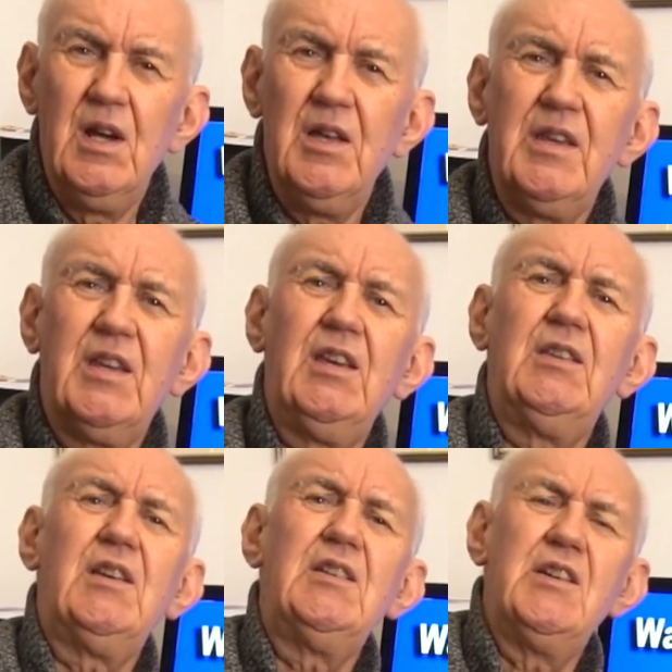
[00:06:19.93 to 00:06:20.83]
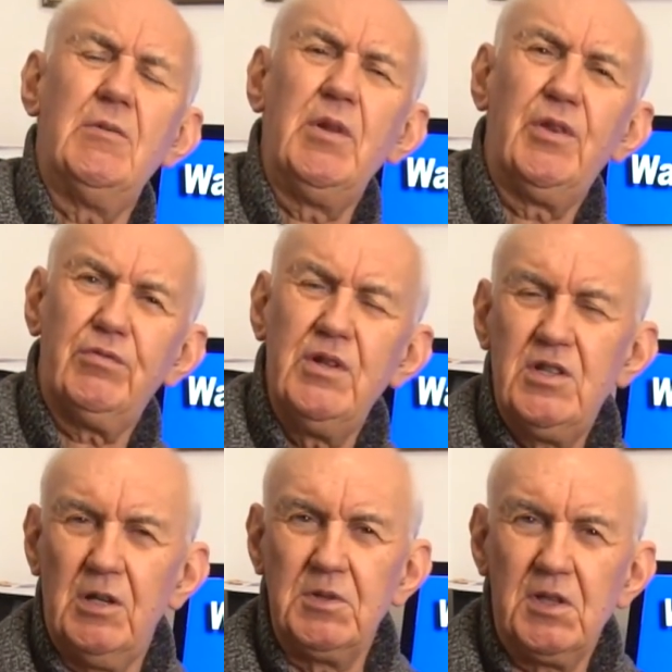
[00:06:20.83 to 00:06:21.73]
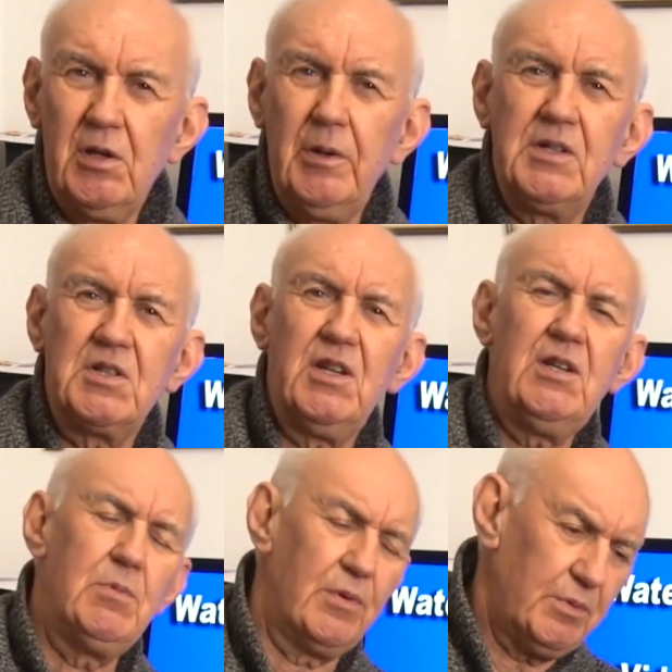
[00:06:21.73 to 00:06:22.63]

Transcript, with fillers: and they kept, they ended up with three types of coax cable.